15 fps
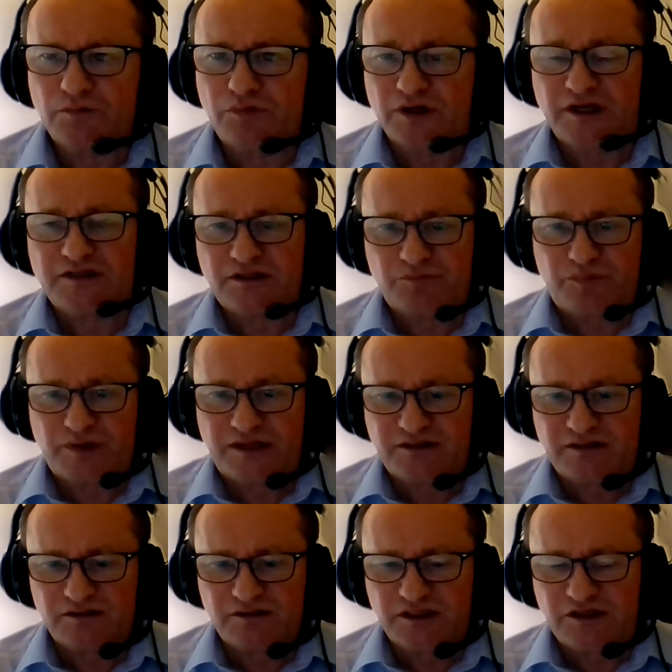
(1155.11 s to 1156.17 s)
but
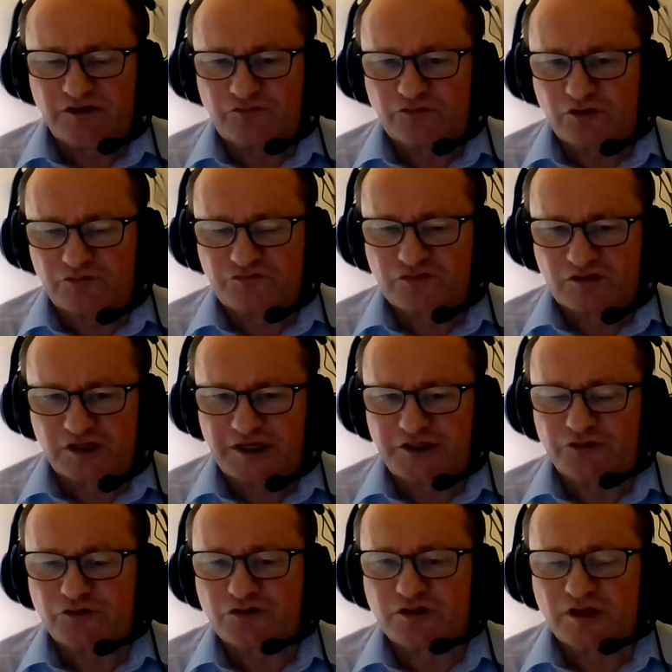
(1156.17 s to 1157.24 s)
independently of
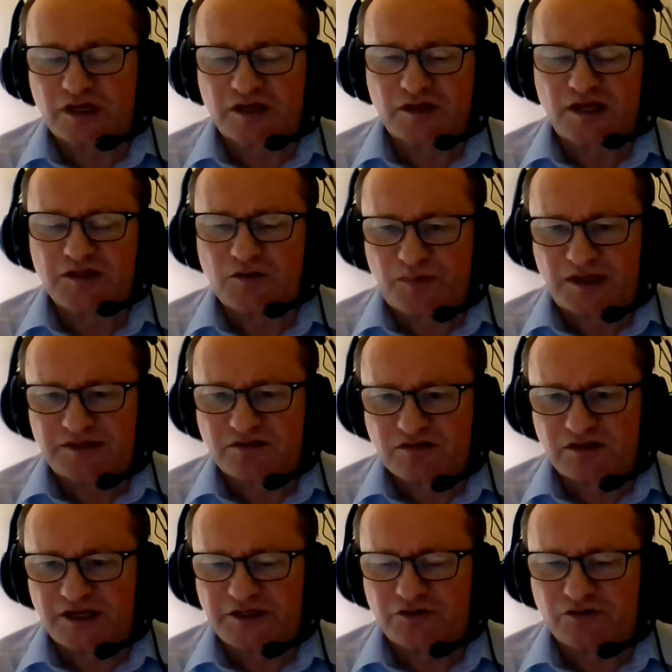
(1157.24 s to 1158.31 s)
sliders, independent
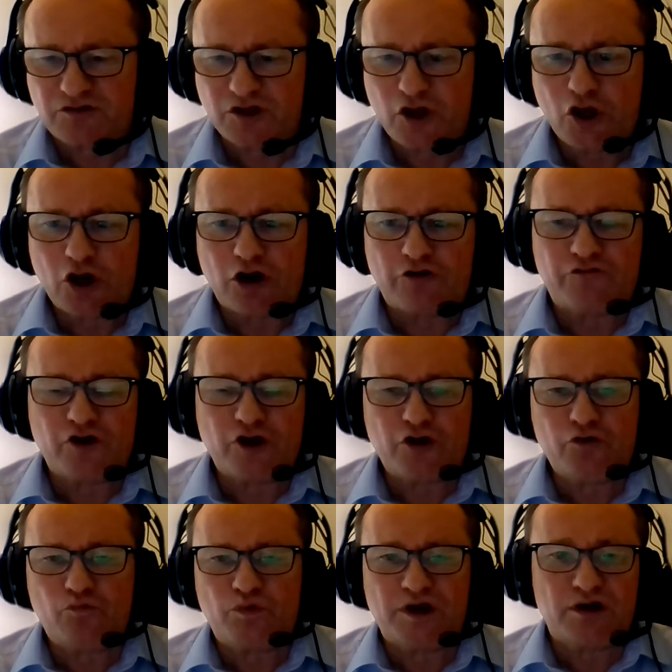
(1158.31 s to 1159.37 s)
sliders of
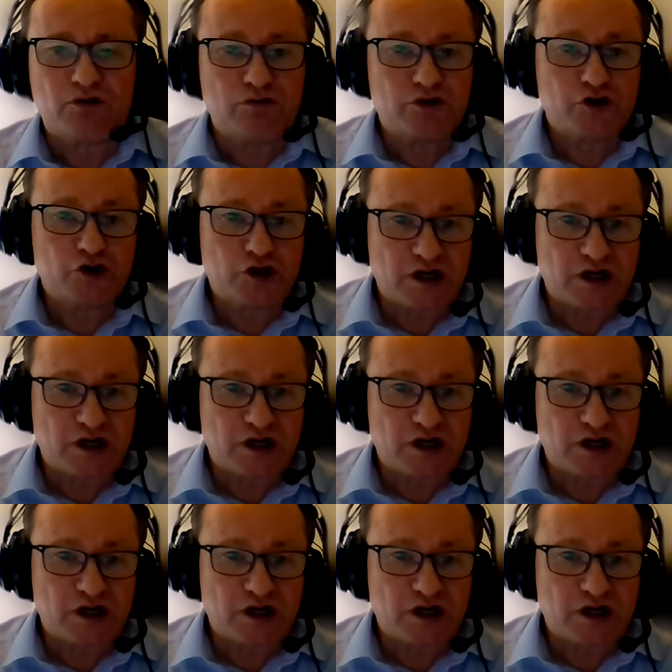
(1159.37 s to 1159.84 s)
how well